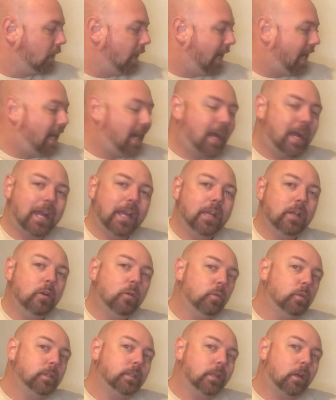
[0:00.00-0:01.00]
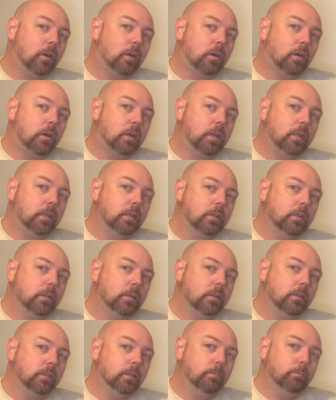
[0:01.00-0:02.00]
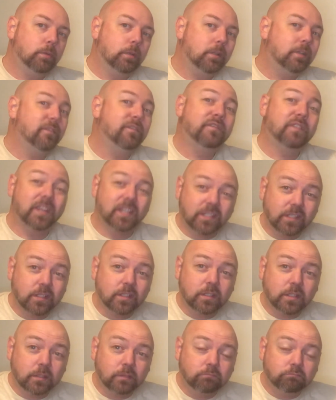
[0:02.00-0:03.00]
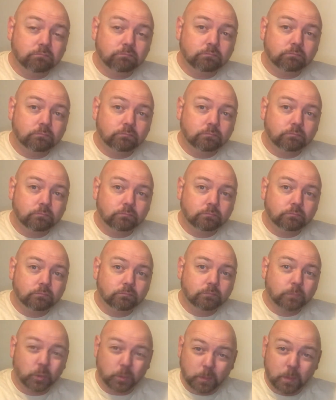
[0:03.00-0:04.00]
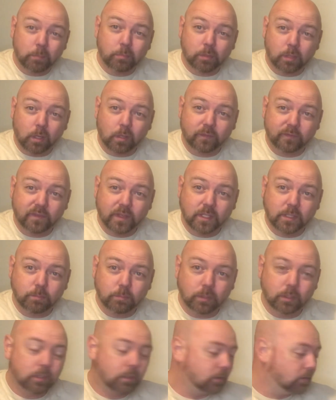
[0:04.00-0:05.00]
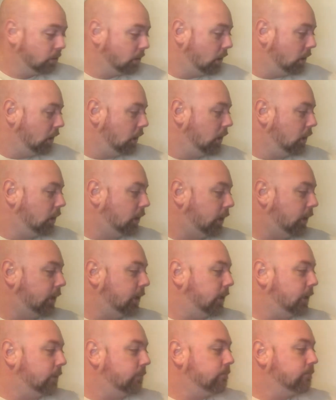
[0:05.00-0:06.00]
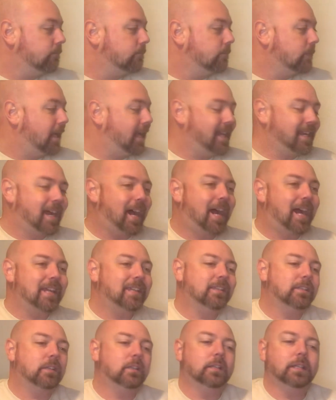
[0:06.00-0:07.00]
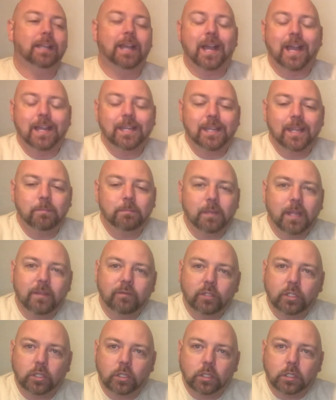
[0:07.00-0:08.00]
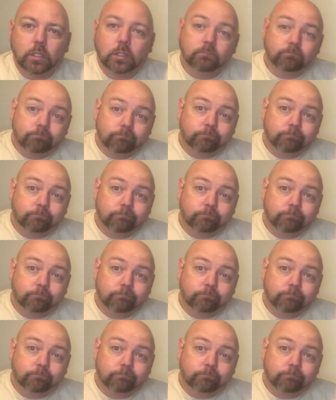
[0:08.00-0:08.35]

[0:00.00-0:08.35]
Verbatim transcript: I was on the Book of Faces. Most people call it Facebook. Um, and I saw a guy named David Cook.